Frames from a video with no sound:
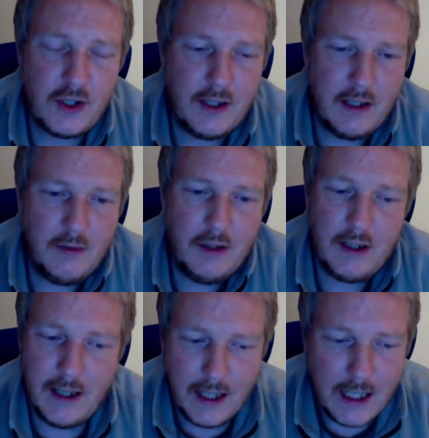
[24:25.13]
I mean,
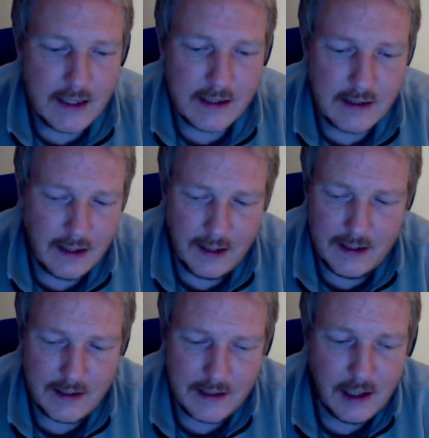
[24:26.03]
I
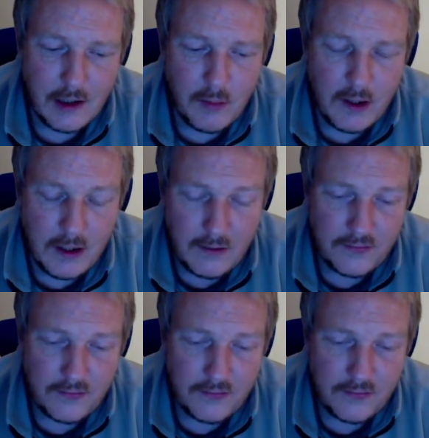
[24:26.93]
still believe